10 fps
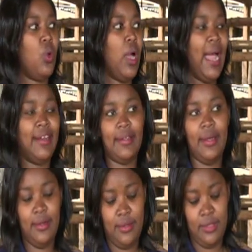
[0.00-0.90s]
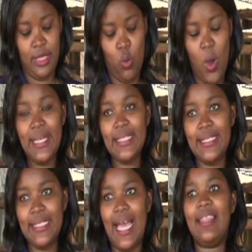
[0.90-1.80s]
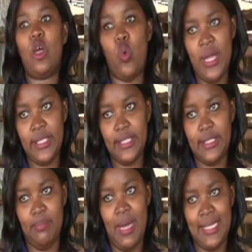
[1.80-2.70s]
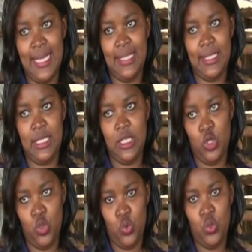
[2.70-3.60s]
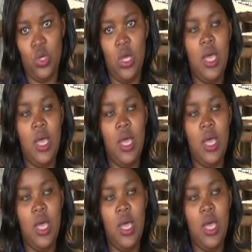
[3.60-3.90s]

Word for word: and the quality and the quantity matters too.